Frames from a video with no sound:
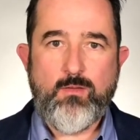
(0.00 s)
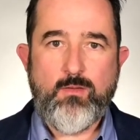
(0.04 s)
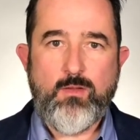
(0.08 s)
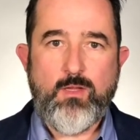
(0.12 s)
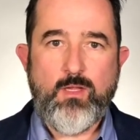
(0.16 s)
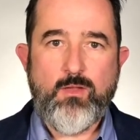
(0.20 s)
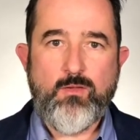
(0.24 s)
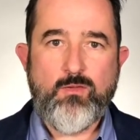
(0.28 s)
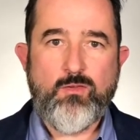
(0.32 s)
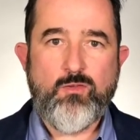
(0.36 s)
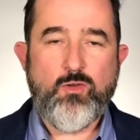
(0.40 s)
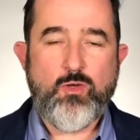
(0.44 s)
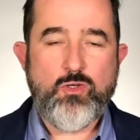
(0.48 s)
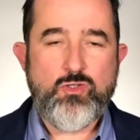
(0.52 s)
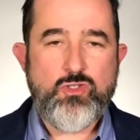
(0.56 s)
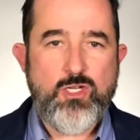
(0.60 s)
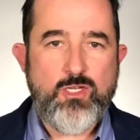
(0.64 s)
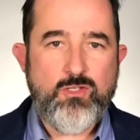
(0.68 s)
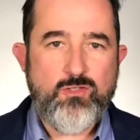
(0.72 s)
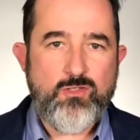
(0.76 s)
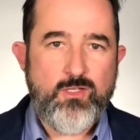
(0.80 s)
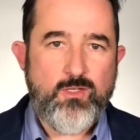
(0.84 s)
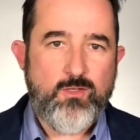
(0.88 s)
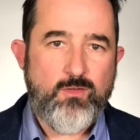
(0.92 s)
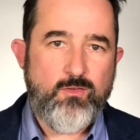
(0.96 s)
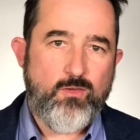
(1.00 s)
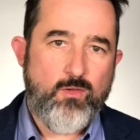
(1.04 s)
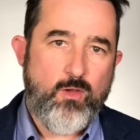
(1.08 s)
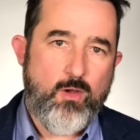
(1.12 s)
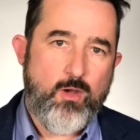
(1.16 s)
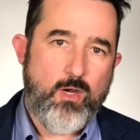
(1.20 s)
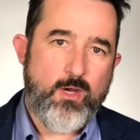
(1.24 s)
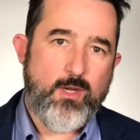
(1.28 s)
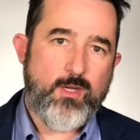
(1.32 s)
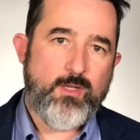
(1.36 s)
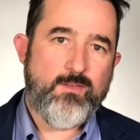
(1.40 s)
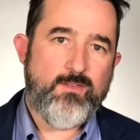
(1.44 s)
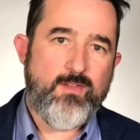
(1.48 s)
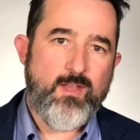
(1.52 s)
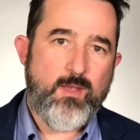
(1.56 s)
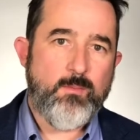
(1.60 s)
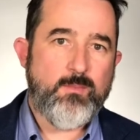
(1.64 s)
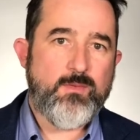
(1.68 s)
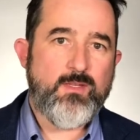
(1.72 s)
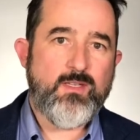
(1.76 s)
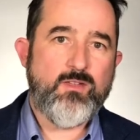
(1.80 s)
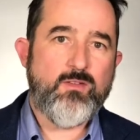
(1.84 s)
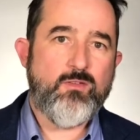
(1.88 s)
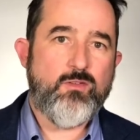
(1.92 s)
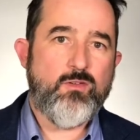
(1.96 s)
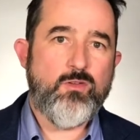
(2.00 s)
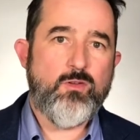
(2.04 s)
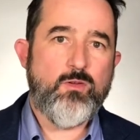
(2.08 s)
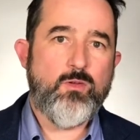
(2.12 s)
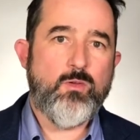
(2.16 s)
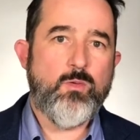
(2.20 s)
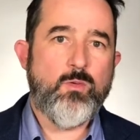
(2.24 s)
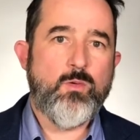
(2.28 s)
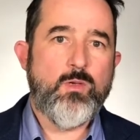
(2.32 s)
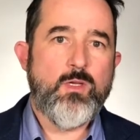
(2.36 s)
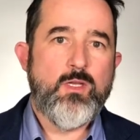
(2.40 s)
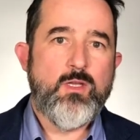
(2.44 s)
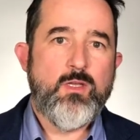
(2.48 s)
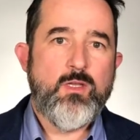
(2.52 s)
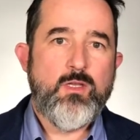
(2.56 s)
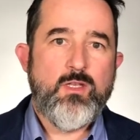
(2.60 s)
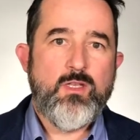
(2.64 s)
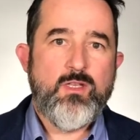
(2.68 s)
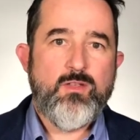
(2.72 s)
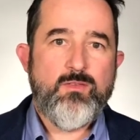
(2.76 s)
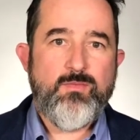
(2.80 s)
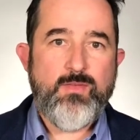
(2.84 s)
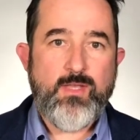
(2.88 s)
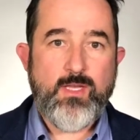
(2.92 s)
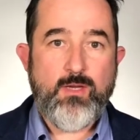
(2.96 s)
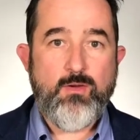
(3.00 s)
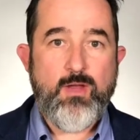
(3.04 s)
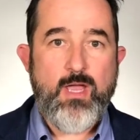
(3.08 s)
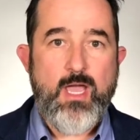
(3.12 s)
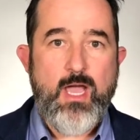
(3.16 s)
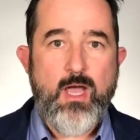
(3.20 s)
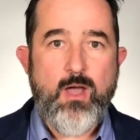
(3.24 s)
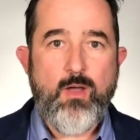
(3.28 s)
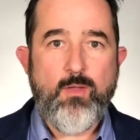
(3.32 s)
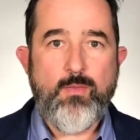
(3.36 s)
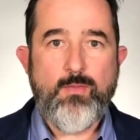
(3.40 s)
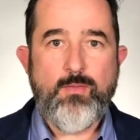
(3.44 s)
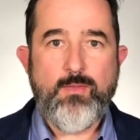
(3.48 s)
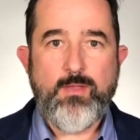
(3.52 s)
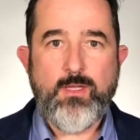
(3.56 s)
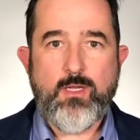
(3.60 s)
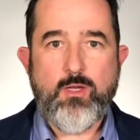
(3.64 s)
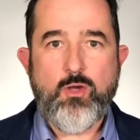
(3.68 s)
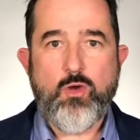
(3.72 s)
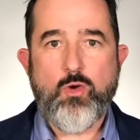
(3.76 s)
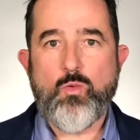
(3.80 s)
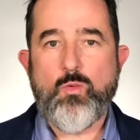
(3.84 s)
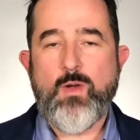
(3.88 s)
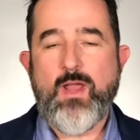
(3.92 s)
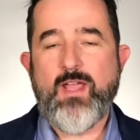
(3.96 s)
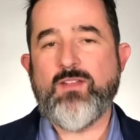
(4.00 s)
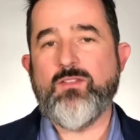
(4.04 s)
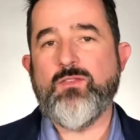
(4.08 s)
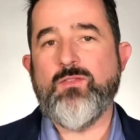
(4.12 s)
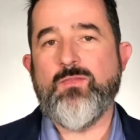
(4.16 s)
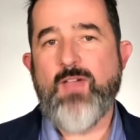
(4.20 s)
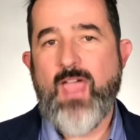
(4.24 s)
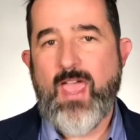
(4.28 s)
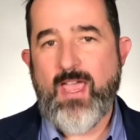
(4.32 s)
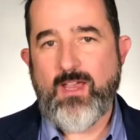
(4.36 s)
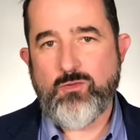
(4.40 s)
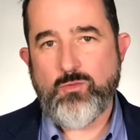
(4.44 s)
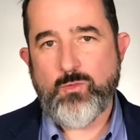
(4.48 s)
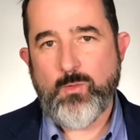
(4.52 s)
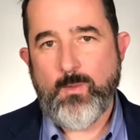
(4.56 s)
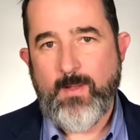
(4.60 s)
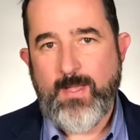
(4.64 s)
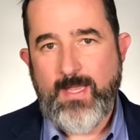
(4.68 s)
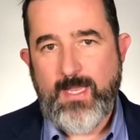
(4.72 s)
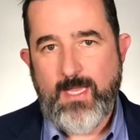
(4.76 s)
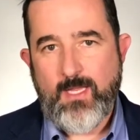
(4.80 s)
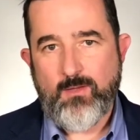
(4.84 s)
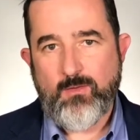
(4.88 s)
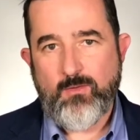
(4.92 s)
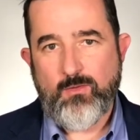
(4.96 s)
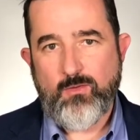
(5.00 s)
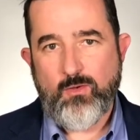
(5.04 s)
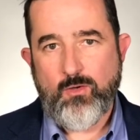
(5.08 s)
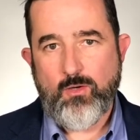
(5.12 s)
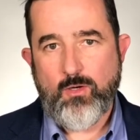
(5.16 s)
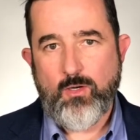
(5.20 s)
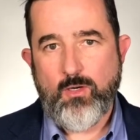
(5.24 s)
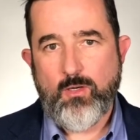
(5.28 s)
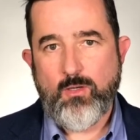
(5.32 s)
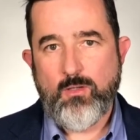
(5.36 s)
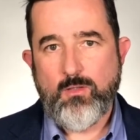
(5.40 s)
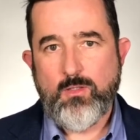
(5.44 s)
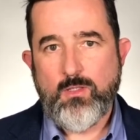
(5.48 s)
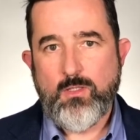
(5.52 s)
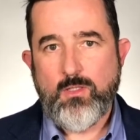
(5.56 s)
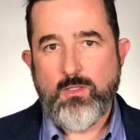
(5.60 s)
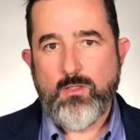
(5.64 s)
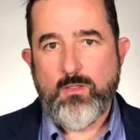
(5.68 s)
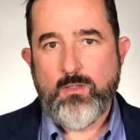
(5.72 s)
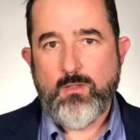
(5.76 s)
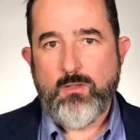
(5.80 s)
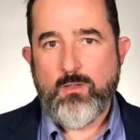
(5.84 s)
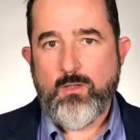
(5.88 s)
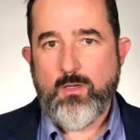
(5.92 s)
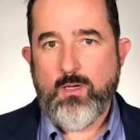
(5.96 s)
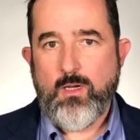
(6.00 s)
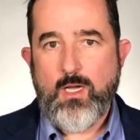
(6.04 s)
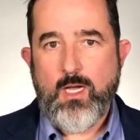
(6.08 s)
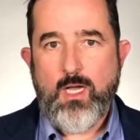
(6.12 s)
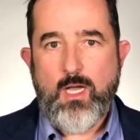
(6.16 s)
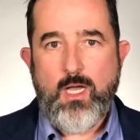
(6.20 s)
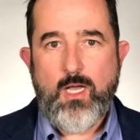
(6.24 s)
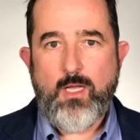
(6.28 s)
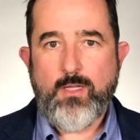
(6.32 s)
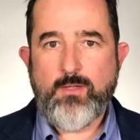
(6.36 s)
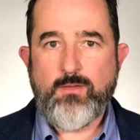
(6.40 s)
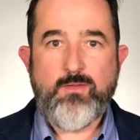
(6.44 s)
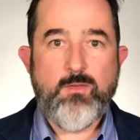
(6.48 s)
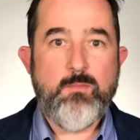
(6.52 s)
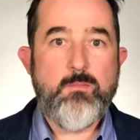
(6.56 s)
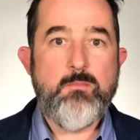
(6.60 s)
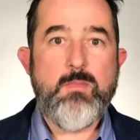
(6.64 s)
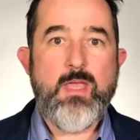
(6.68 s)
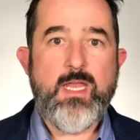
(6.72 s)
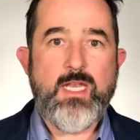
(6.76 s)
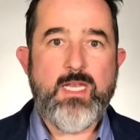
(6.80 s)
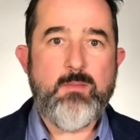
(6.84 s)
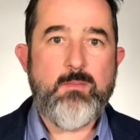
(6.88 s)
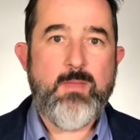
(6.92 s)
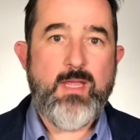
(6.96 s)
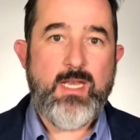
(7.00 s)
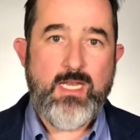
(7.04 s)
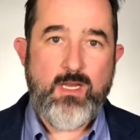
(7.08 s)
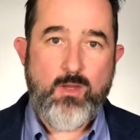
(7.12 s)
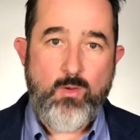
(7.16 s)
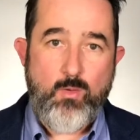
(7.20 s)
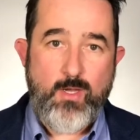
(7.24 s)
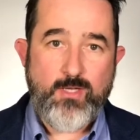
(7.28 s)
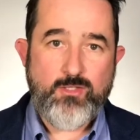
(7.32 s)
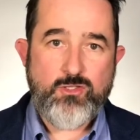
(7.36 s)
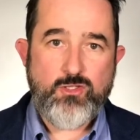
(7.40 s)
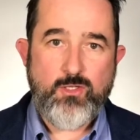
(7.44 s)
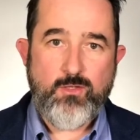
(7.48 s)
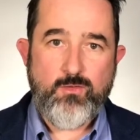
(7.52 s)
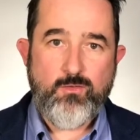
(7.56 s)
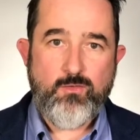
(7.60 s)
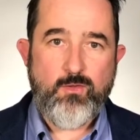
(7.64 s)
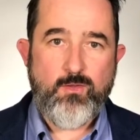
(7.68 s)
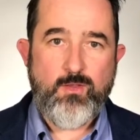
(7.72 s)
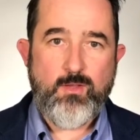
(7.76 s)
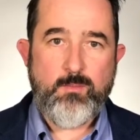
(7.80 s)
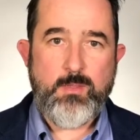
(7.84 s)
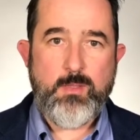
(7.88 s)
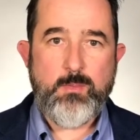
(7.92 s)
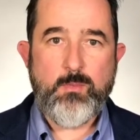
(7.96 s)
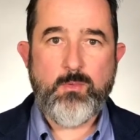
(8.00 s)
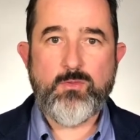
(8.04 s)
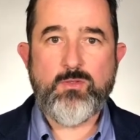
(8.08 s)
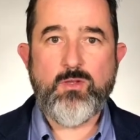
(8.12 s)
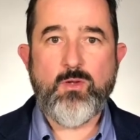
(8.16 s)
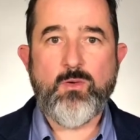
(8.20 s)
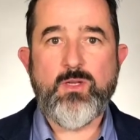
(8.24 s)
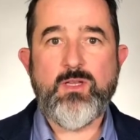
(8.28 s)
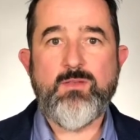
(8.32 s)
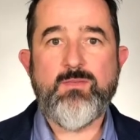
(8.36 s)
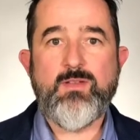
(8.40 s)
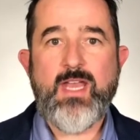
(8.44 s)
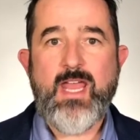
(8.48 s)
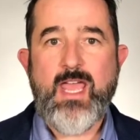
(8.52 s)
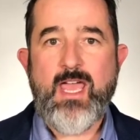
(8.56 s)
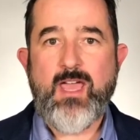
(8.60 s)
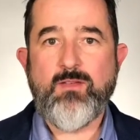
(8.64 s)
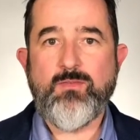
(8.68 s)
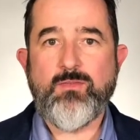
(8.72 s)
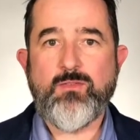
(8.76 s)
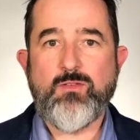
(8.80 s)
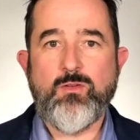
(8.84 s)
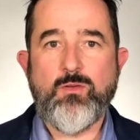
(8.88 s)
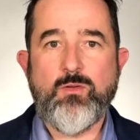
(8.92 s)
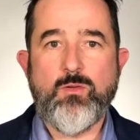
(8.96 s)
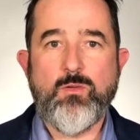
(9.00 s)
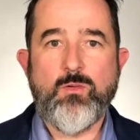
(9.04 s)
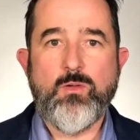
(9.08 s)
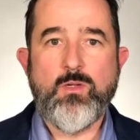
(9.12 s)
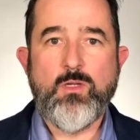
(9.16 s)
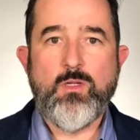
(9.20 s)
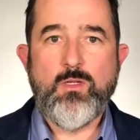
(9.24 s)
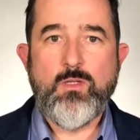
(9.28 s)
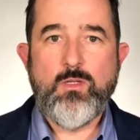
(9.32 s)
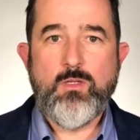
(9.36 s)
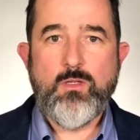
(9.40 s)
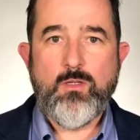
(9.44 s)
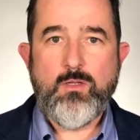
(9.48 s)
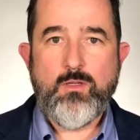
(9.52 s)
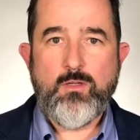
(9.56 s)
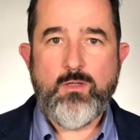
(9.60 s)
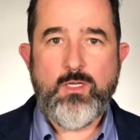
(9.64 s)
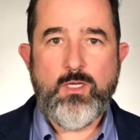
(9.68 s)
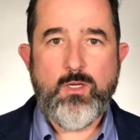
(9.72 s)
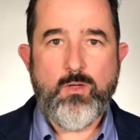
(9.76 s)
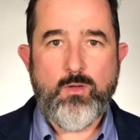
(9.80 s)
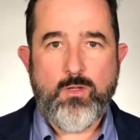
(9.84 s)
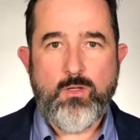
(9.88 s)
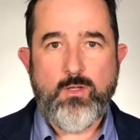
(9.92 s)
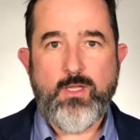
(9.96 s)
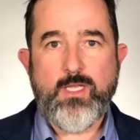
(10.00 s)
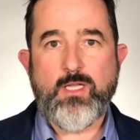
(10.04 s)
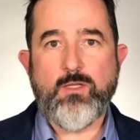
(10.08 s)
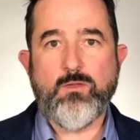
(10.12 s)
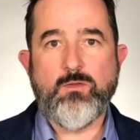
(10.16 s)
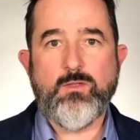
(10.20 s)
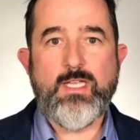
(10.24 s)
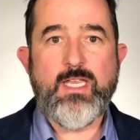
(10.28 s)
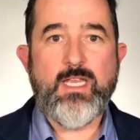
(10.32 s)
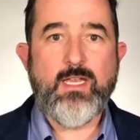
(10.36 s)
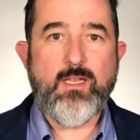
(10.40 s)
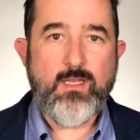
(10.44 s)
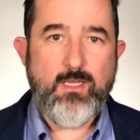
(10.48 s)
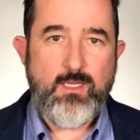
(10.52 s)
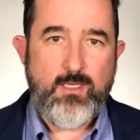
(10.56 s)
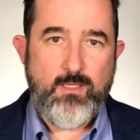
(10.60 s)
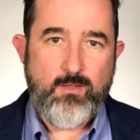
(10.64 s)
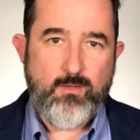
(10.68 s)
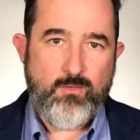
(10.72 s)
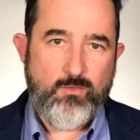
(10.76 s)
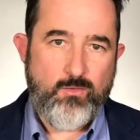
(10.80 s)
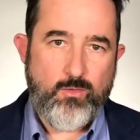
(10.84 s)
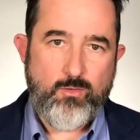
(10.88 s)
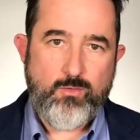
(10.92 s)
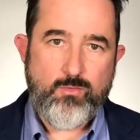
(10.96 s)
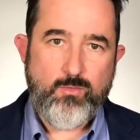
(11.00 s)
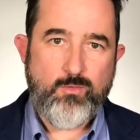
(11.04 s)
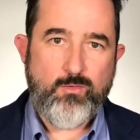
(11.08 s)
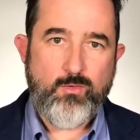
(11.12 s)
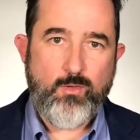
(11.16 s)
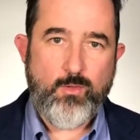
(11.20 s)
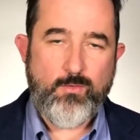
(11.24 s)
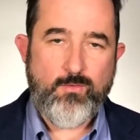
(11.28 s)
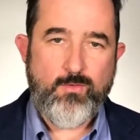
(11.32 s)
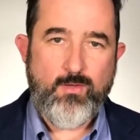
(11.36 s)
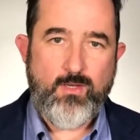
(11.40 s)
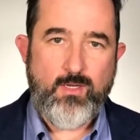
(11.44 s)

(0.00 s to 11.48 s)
The search engines are attempting to figure out the correct factual answer to many, many questions so that people don't even have to, click a link in the search results